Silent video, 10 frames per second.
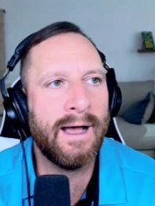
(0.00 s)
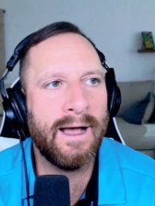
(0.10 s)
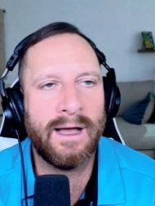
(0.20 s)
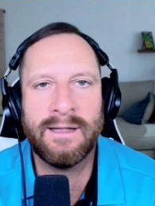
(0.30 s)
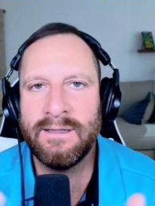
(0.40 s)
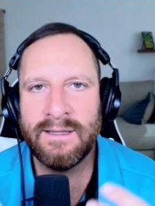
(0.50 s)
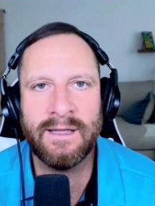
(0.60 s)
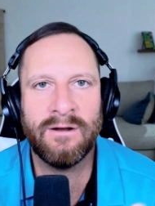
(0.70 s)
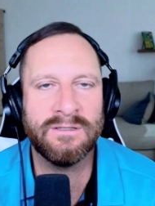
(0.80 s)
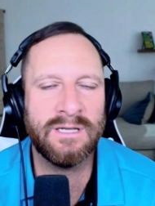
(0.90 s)
Uh, I need to
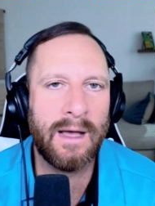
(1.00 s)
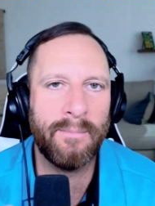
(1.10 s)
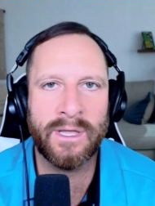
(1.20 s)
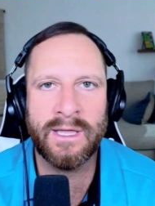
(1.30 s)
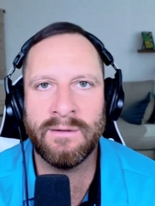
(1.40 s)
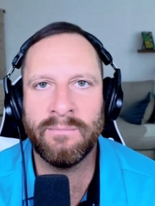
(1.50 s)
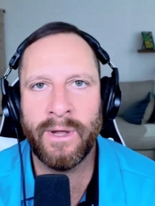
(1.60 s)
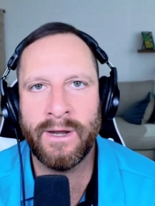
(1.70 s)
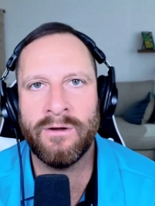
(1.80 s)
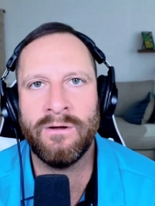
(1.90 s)
get on top of getting
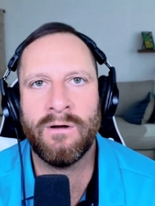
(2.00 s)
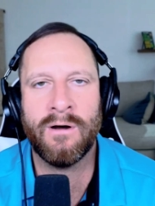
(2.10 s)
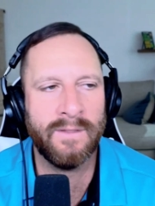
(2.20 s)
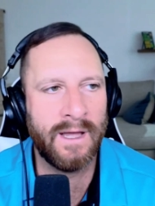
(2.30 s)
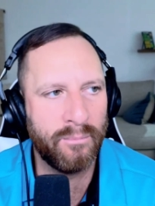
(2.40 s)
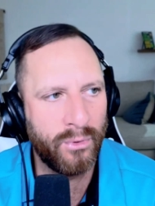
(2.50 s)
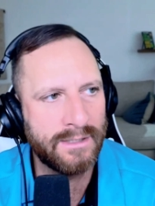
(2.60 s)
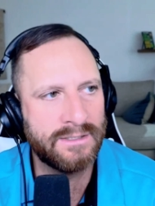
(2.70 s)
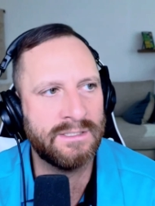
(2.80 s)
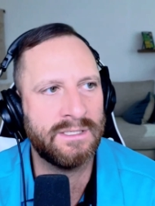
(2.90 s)
better online
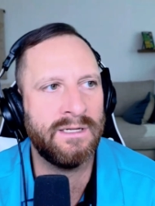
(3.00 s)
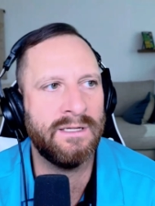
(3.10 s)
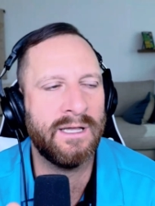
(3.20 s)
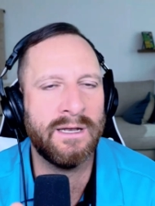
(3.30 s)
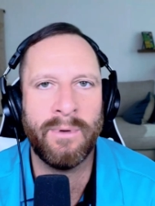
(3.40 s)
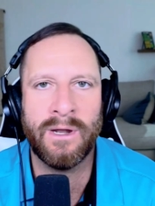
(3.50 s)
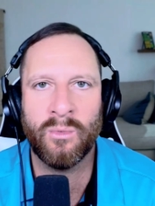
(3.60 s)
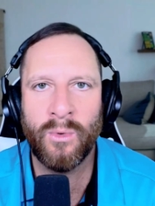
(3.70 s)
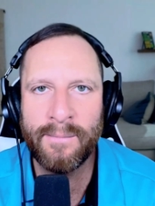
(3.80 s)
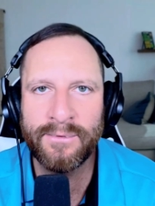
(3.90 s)
presence. I need to get a better
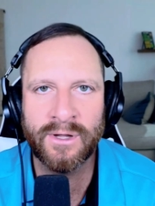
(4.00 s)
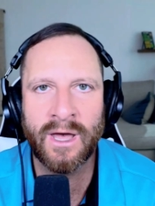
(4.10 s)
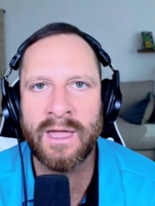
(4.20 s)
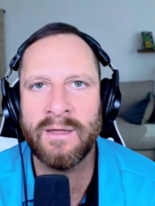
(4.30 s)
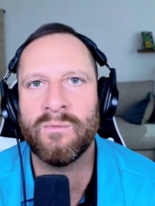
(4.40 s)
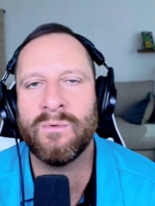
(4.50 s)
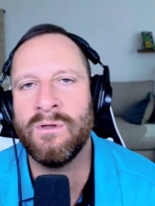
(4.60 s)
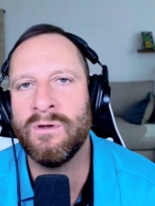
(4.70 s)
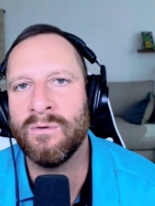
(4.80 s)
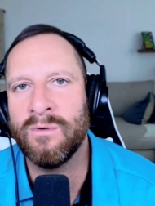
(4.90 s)
website.
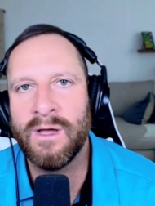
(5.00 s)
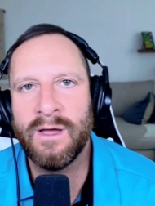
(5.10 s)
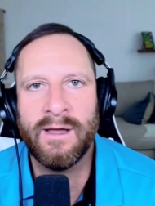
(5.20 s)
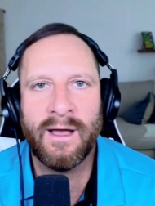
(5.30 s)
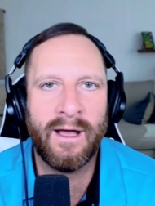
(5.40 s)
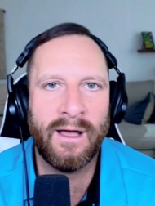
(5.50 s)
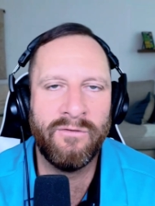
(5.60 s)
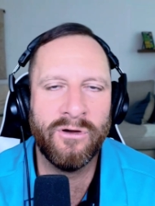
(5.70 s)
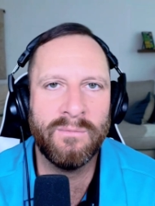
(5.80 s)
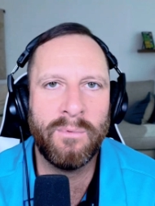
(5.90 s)
You know, I've
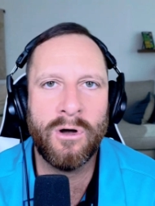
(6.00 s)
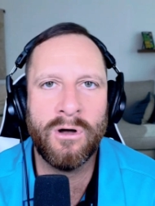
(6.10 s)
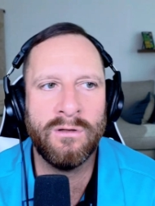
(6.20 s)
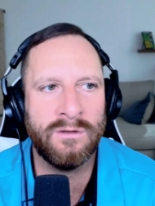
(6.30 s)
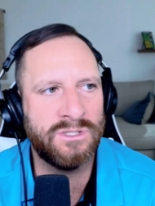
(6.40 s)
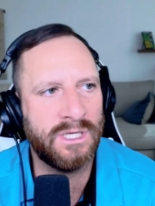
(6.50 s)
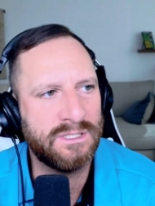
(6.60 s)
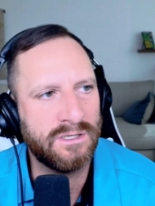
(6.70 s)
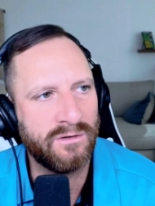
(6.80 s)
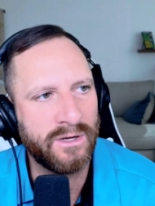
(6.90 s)
heard Paul and
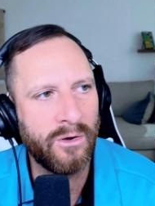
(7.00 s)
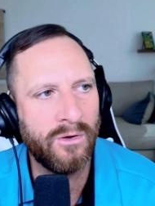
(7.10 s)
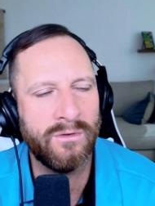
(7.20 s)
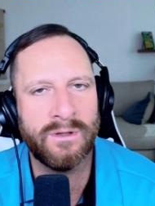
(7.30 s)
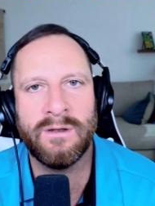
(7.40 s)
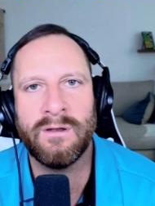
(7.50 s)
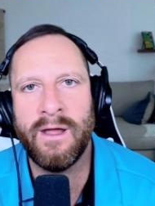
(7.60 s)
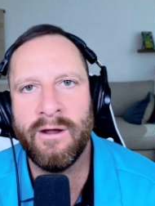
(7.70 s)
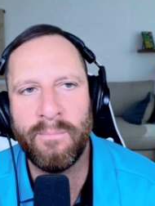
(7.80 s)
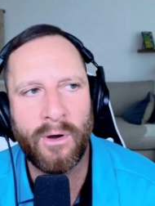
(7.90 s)
Jason Creole and
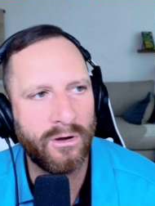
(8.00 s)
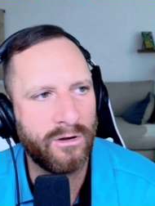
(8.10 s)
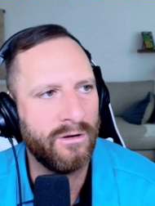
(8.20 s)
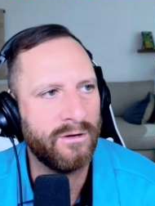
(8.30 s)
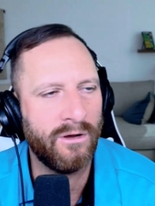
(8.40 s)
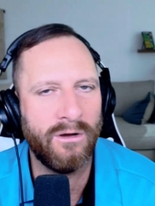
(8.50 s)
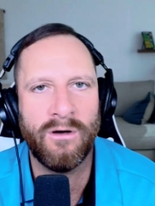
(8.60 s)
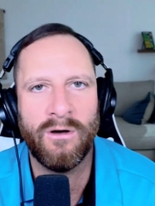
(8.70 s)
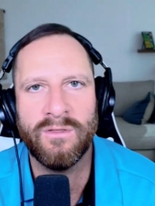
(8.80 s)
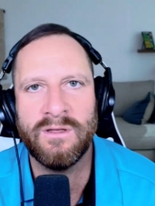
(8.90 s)
Aaron Parker and all,
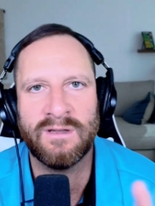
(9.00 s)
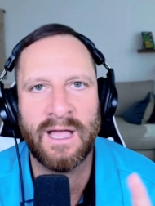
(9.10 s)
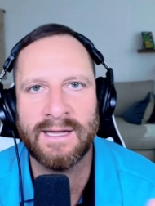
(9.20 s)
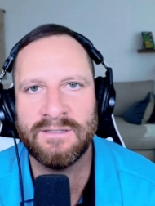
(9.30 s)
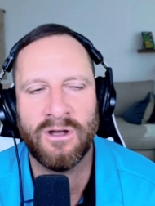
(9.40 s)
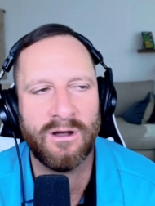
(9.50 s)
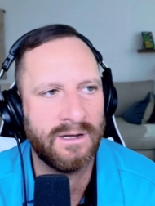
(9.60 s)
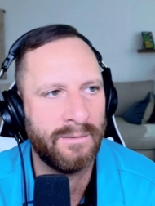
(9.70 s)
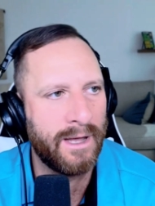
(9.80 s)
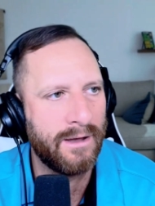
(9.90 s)
all these guys
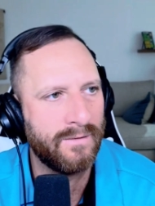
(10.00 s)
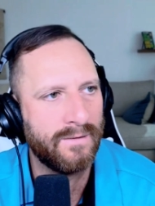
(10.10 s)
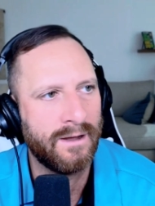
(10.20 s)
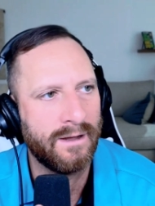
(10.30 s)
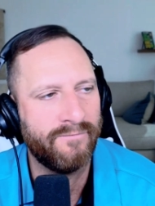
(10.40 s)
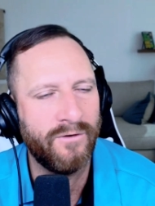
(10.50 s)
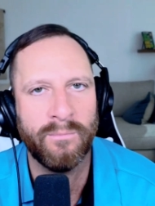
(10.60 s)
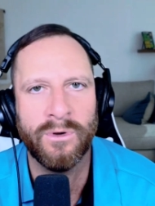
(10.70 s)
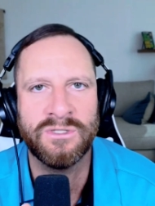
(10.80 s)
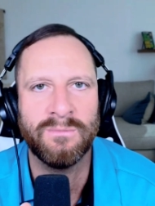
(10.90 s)
talking about uh,
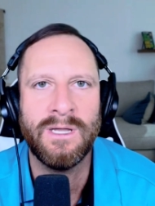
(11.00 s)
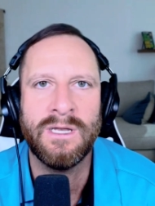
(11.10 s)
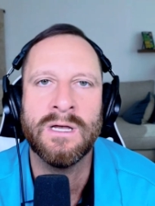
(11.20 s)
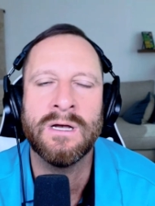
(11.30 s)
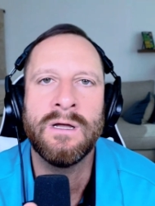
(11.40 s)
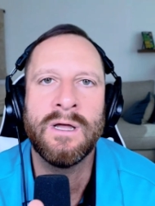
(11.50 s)
Footbridge Media.